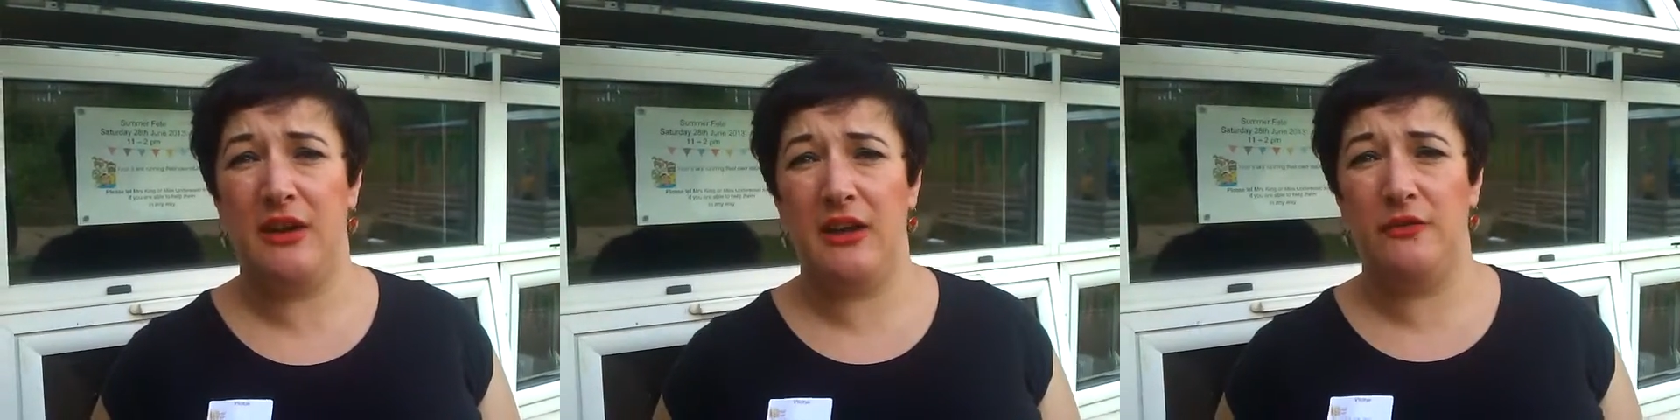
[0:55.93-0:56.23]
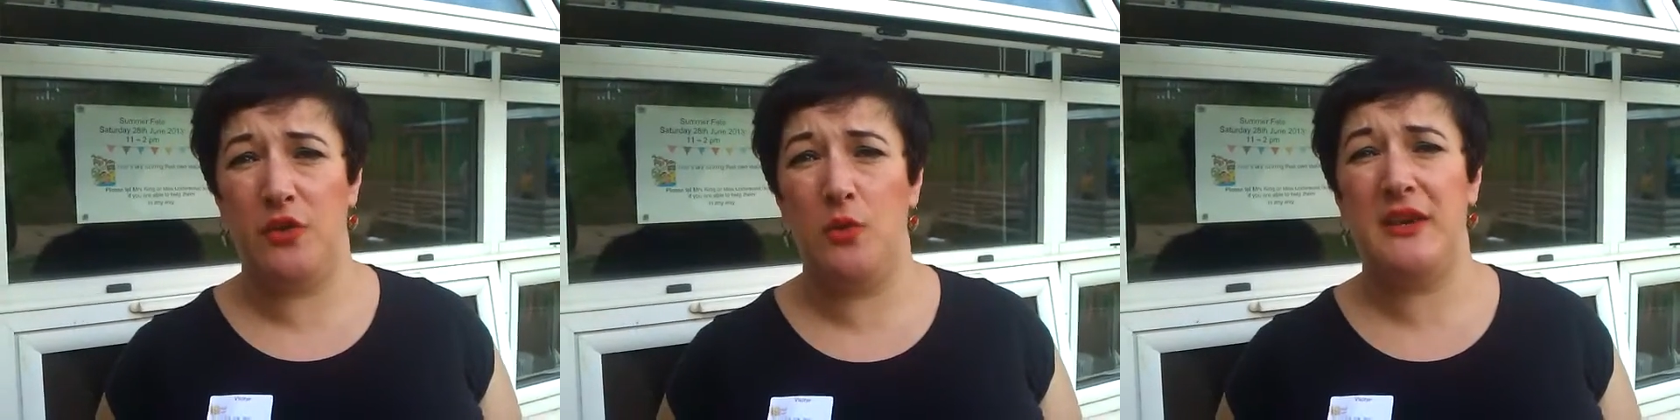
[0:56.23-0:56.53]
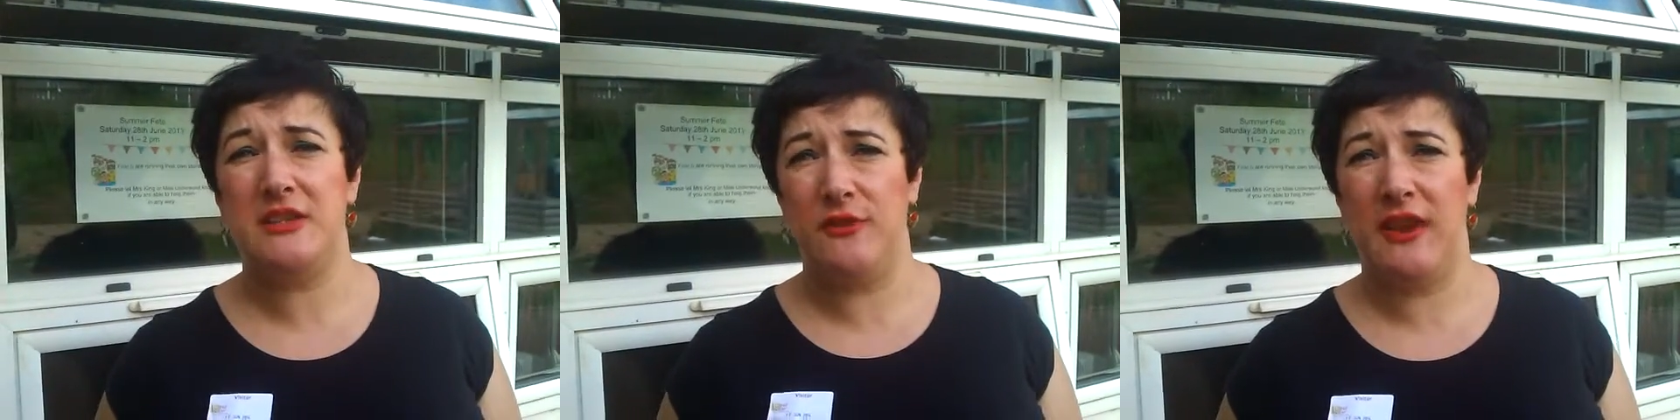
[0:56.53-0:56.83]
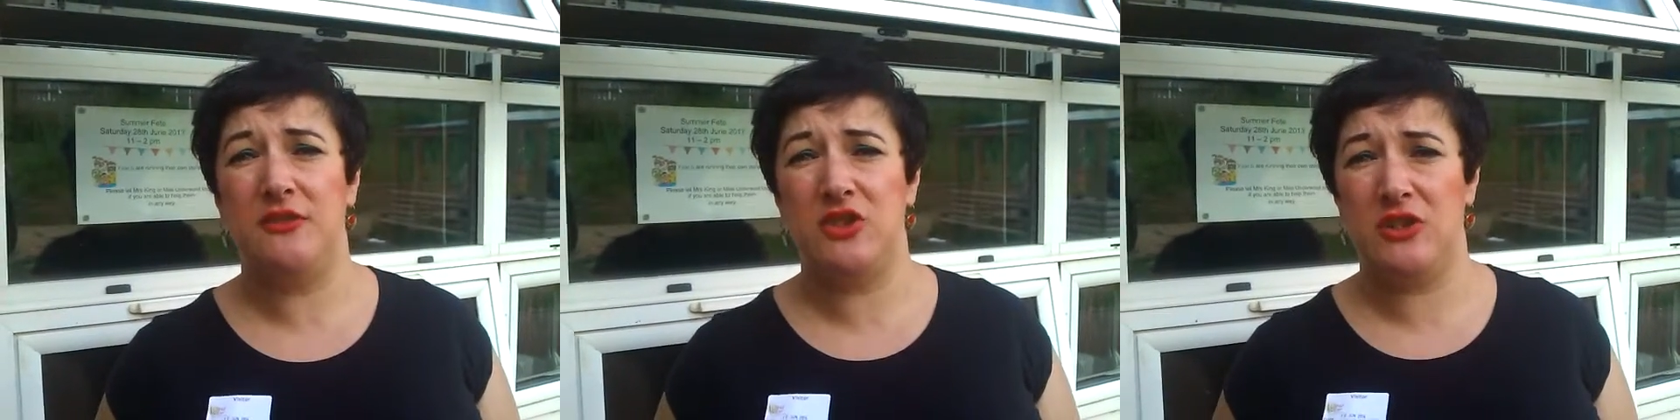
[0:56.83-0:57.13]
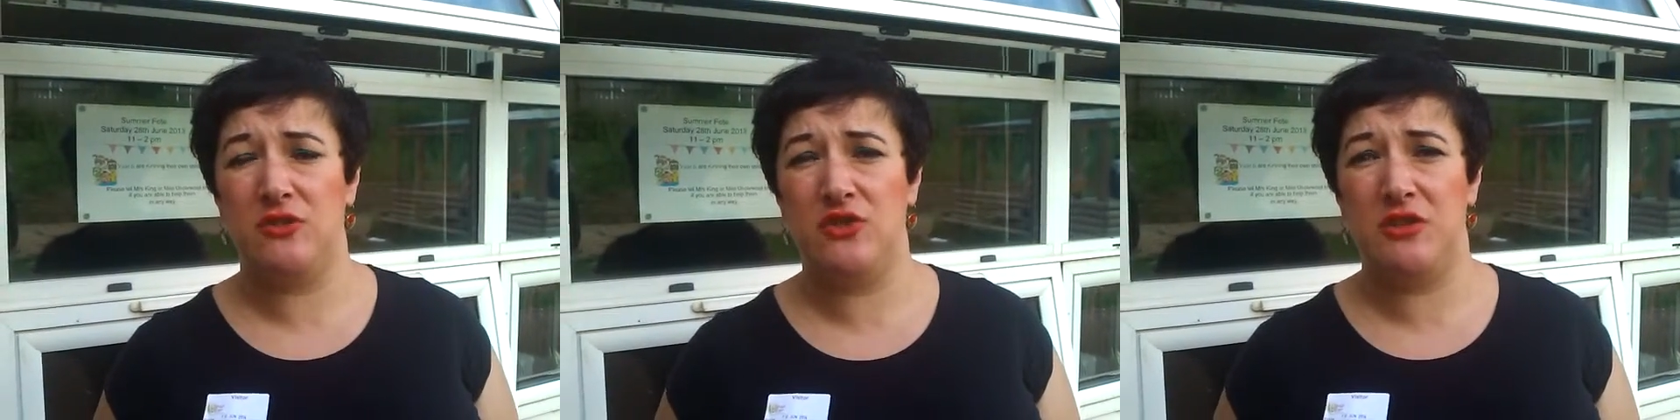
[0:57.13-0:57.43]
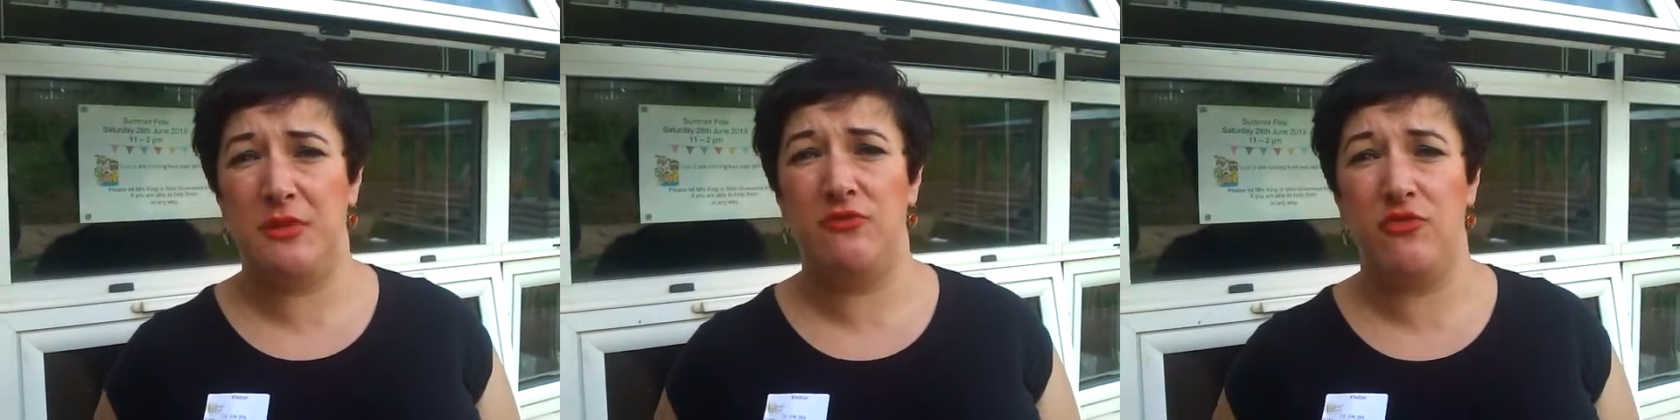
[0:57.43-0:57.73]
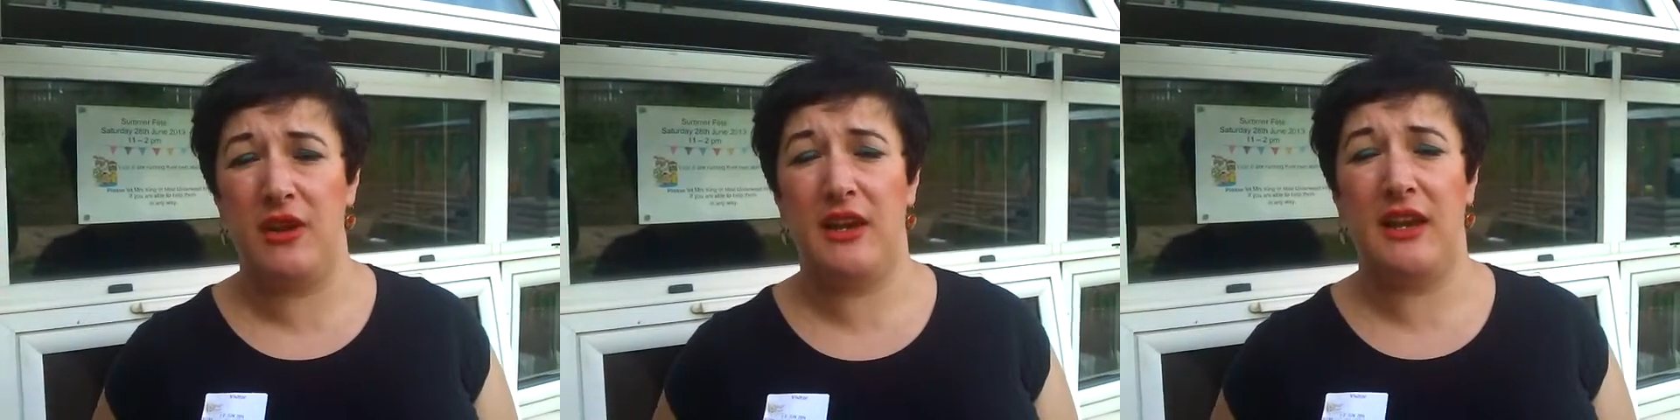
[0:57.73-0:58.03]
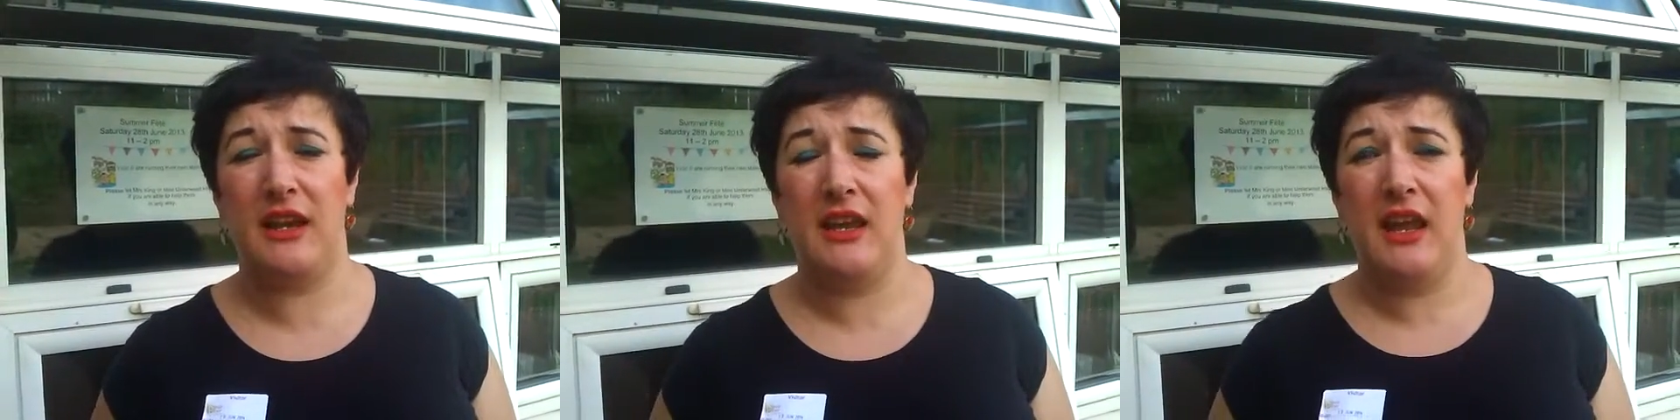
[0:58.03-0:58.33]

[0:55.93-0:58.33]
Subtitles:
and I've always found the children to be really